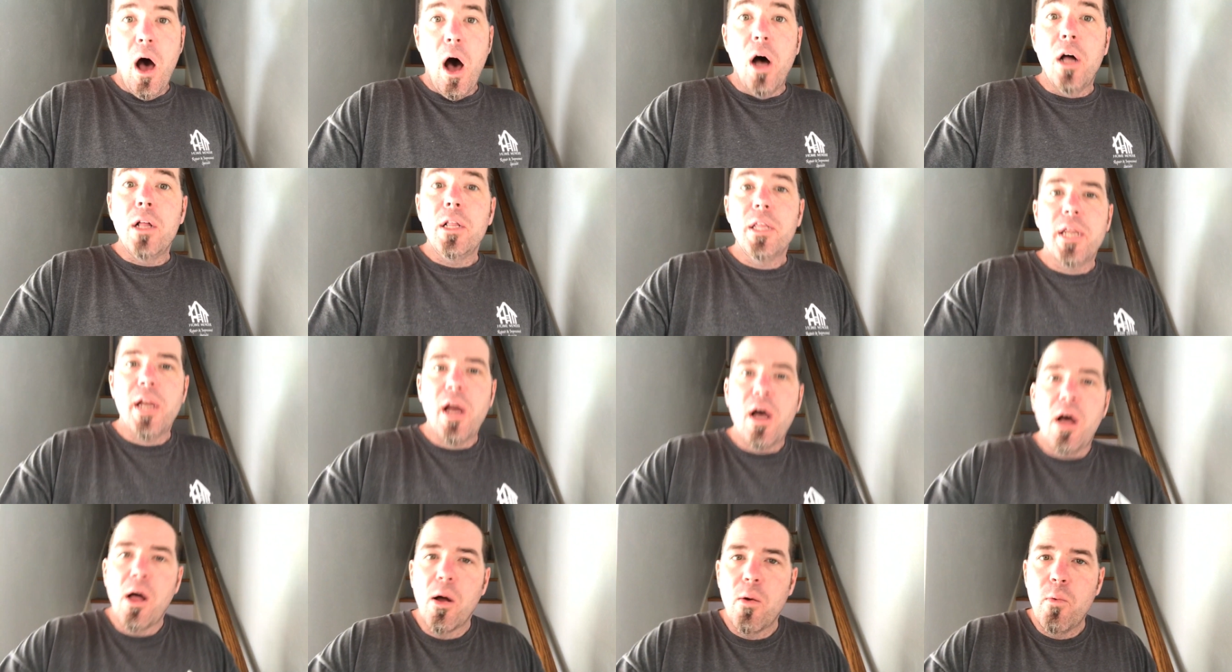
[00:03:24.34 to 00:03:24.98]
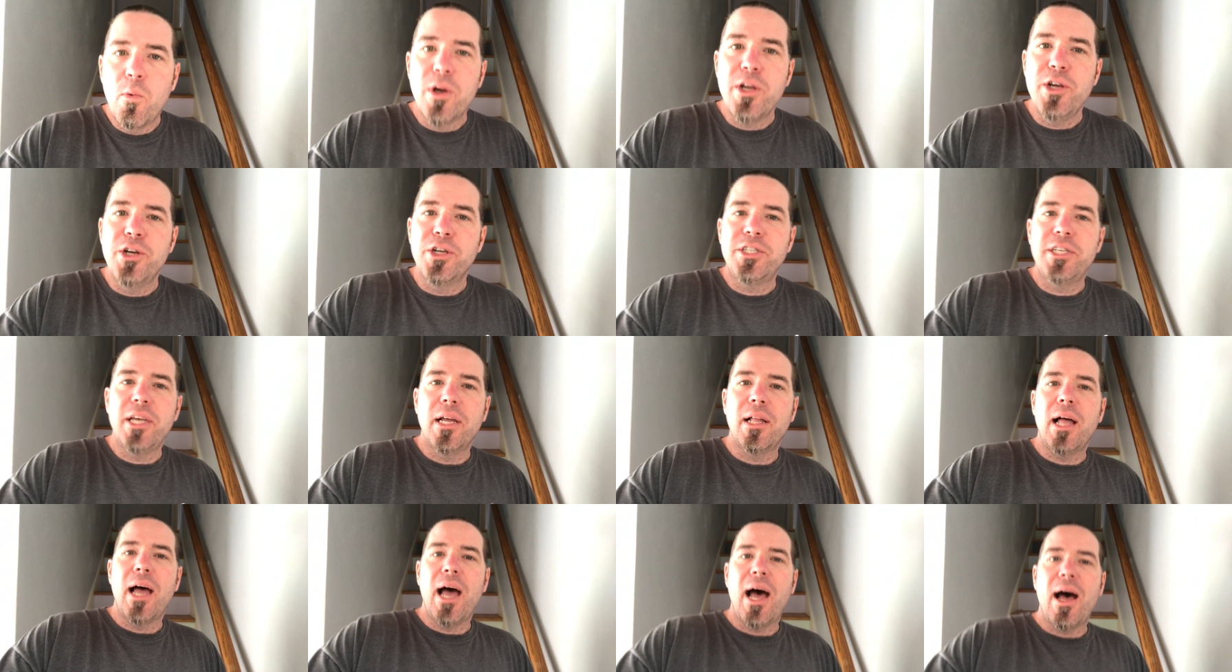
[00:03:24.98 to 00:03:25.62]
All in all, when you
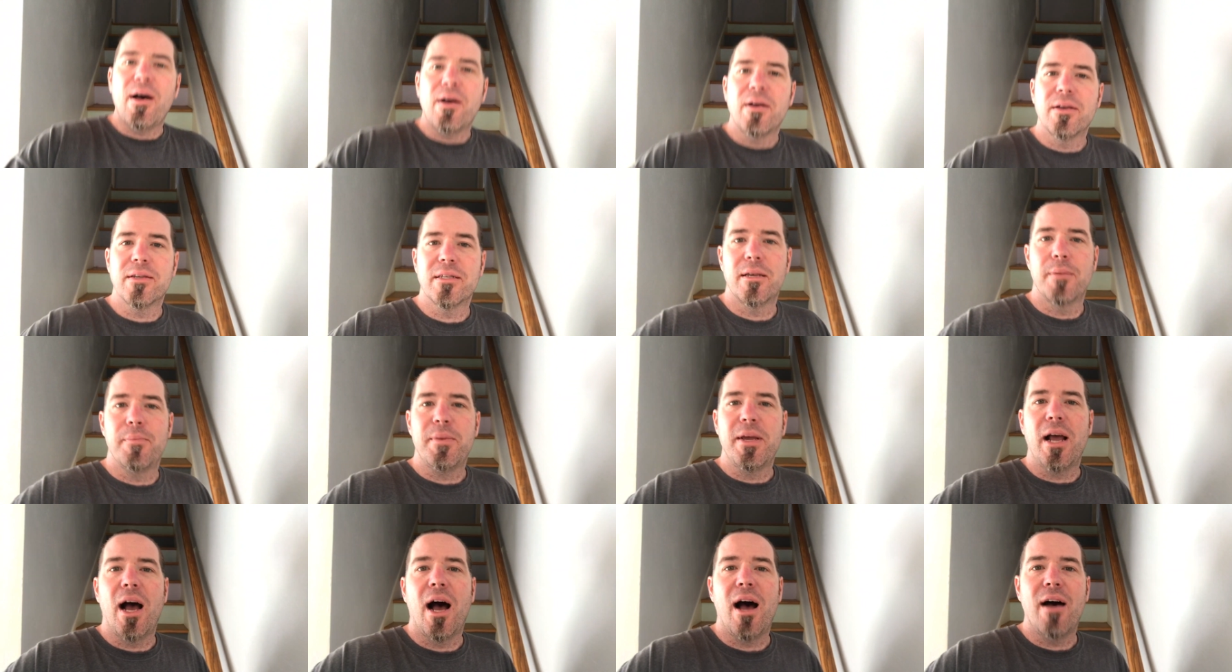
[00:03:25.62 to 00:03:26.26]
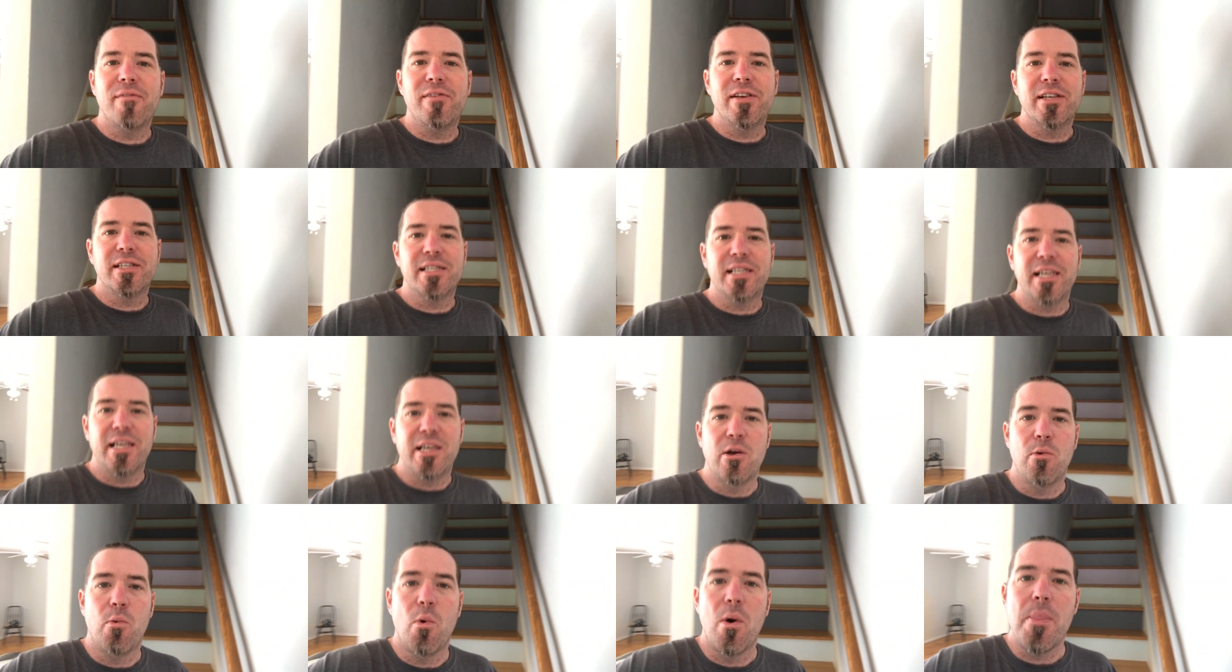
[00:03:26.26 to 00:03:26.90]
sell a house, I mean, obviously
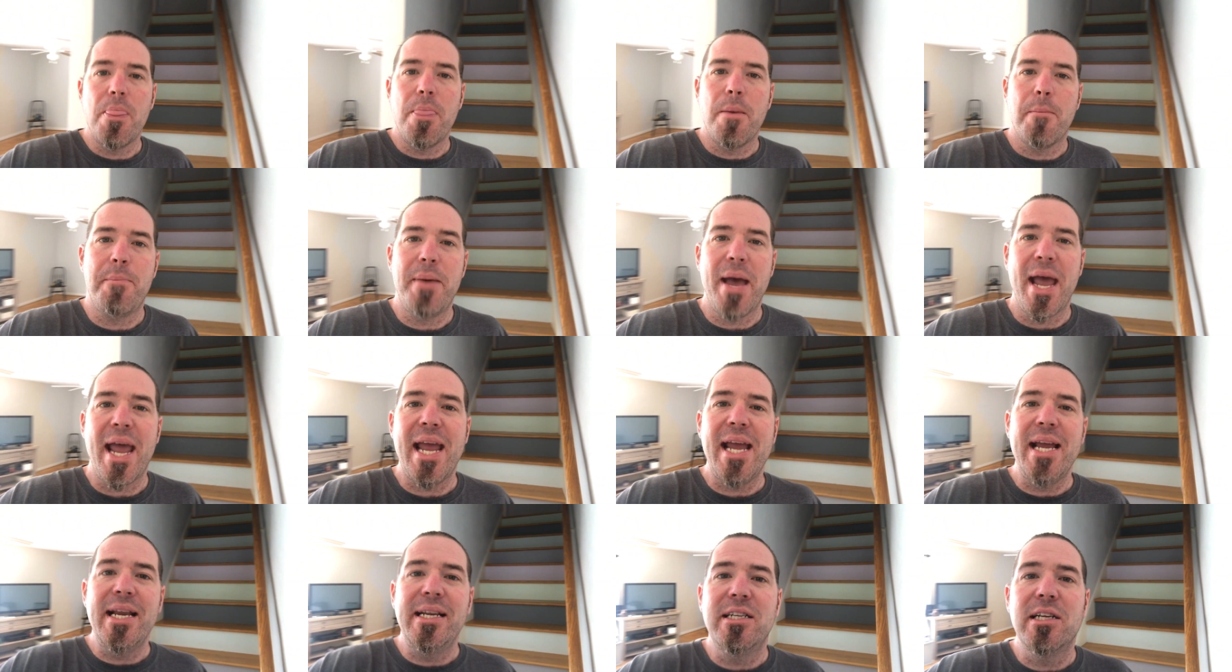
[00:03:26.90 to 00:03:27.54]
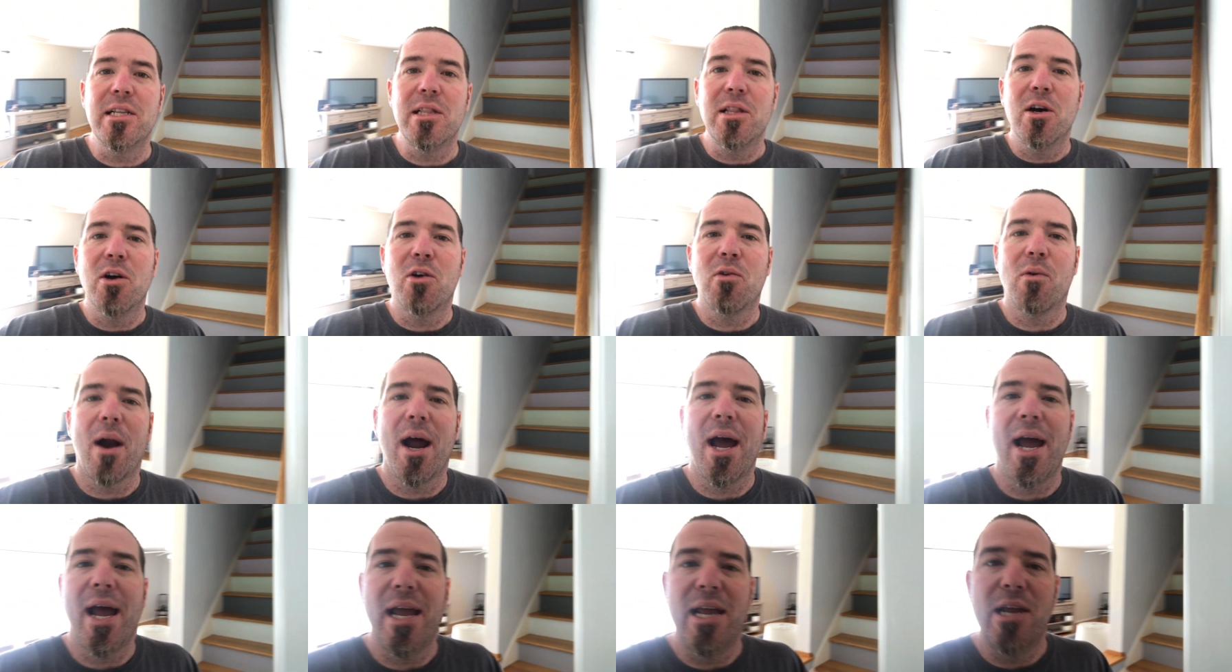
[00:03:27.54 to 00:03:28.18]
you want the paint to look
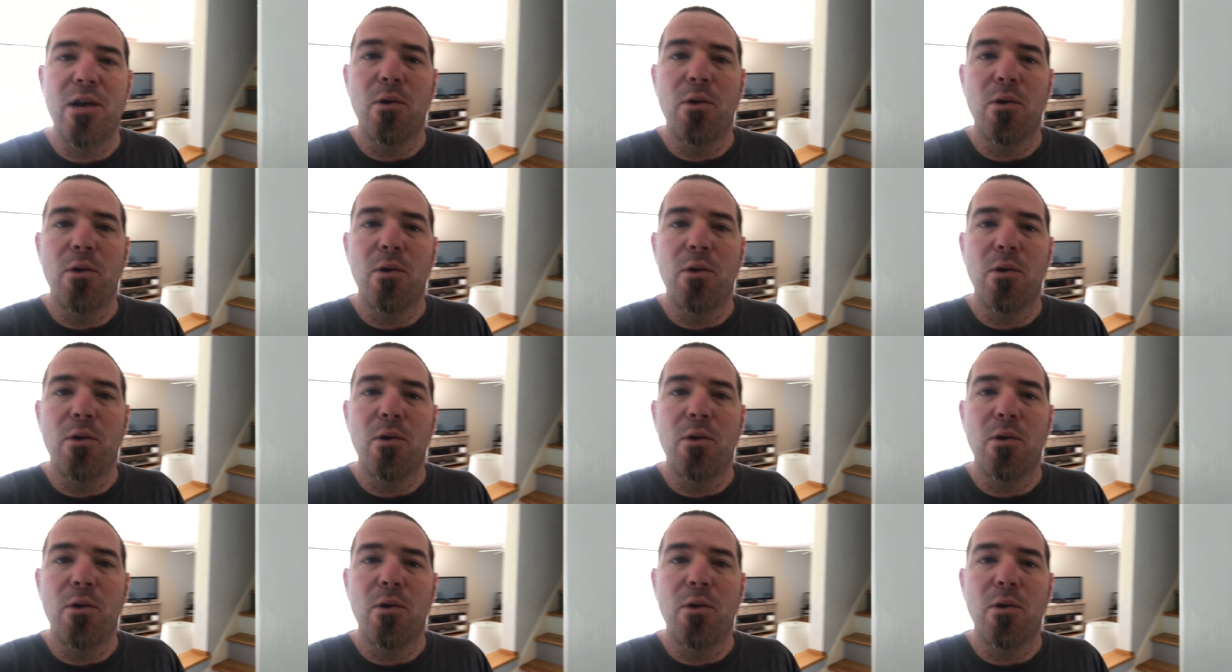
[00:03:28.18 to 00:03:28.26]
right,